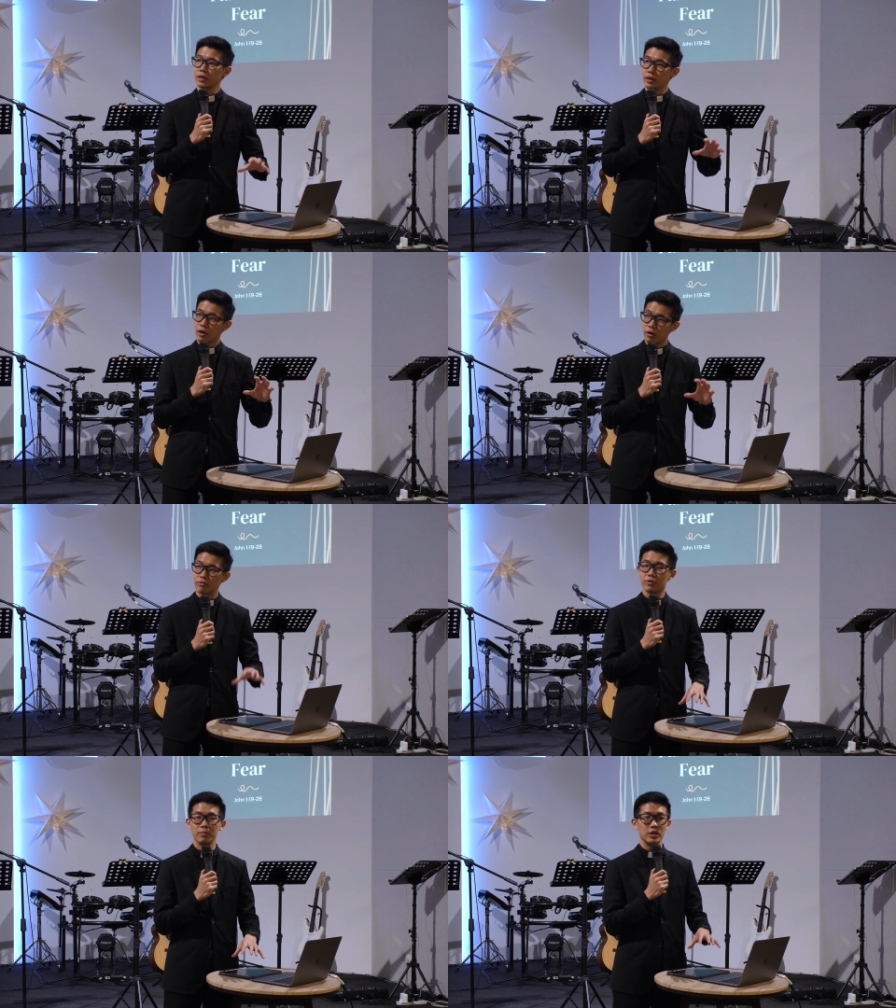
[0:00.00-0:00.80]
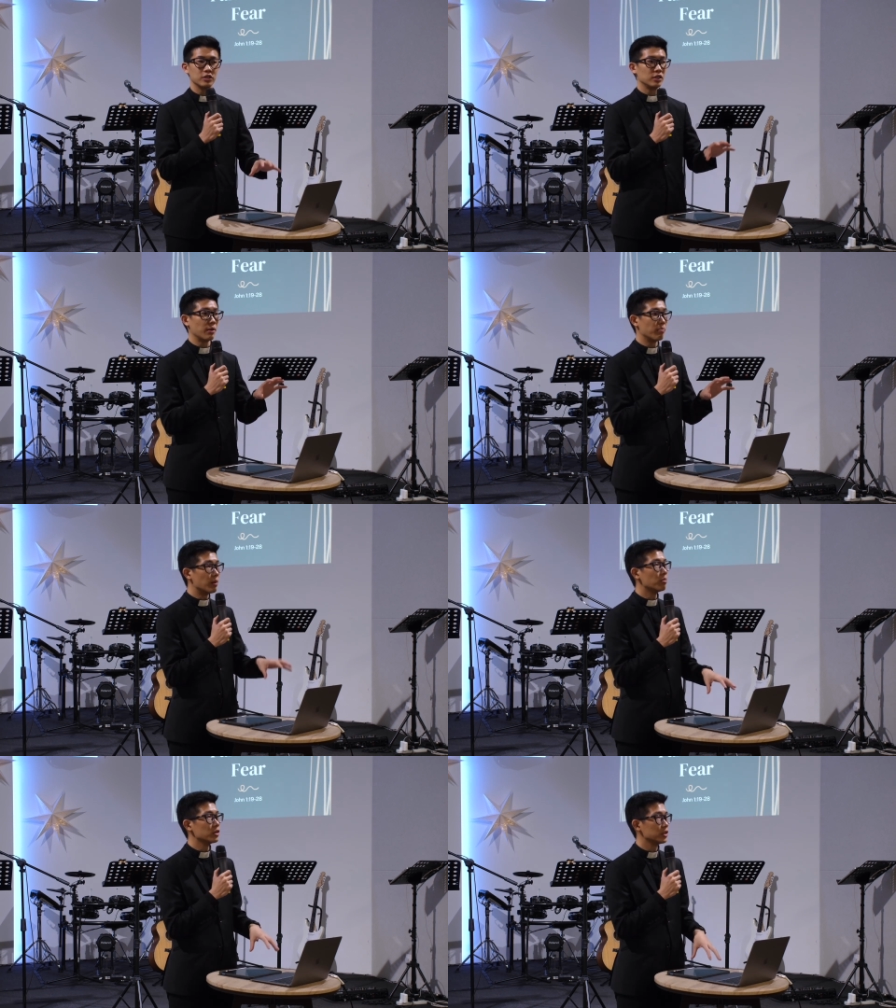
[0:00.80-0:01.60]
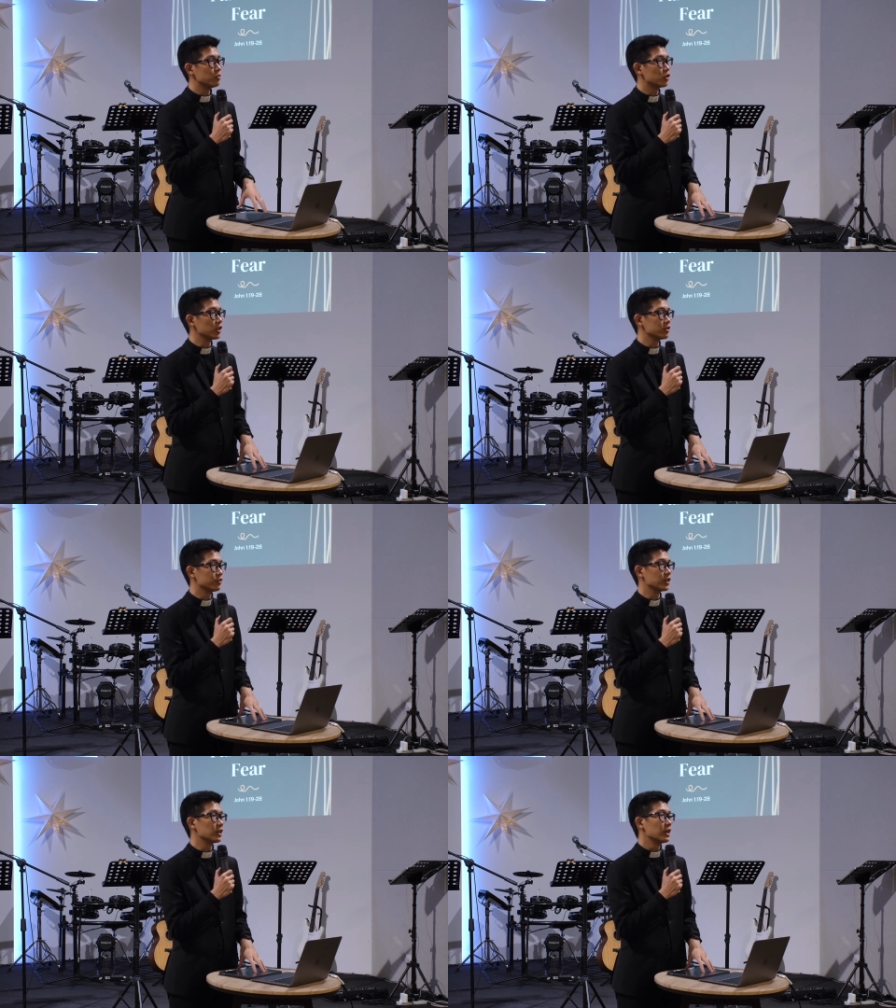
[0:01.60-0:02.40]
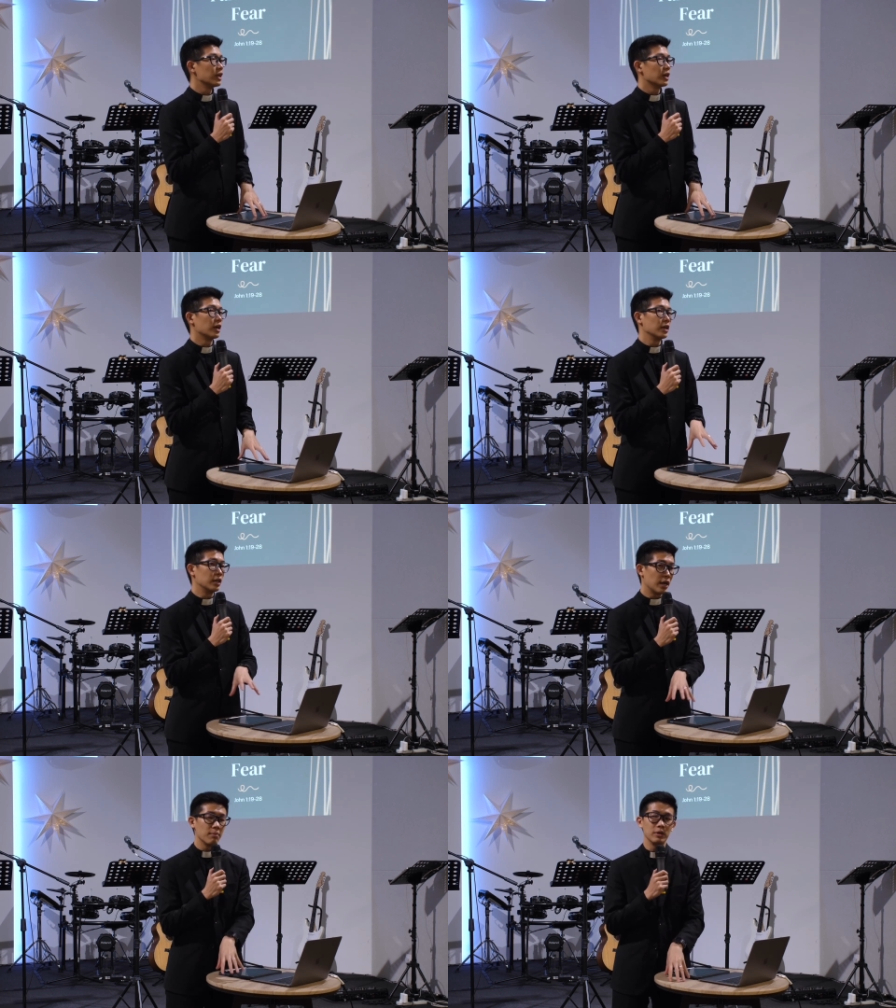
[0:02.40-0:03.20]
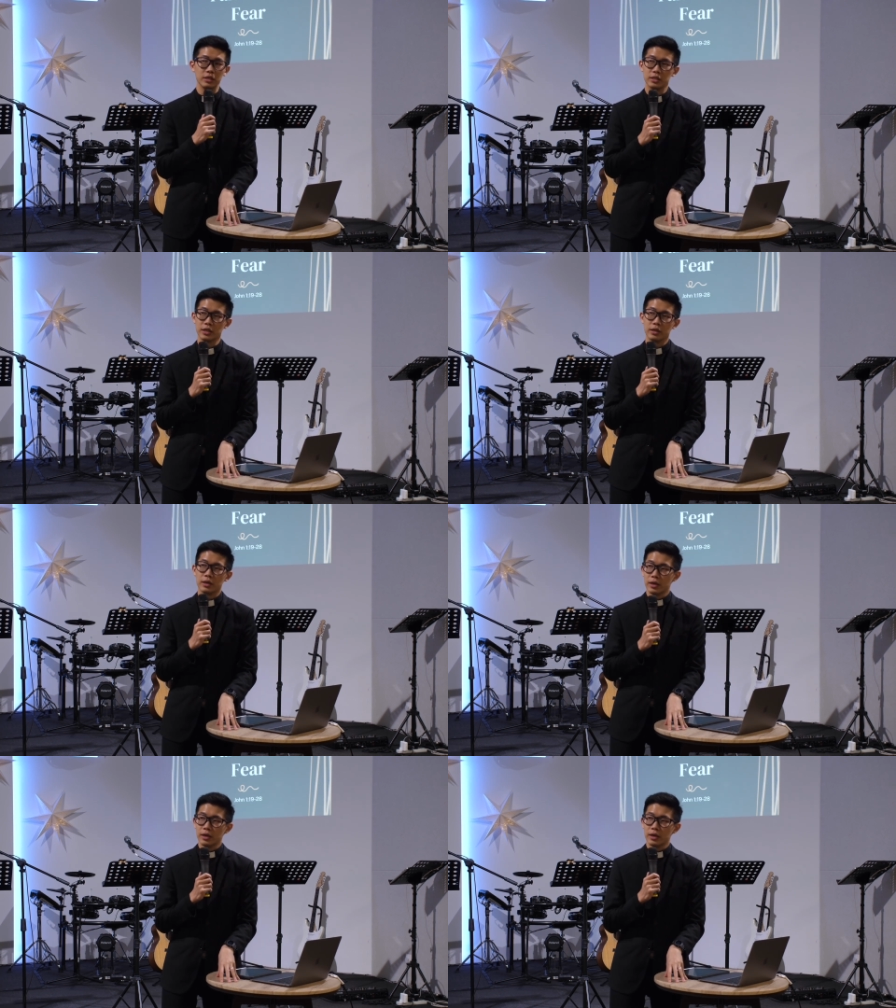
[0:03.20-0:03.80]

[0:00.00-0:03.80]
confirmation, and membership transfer in MEC.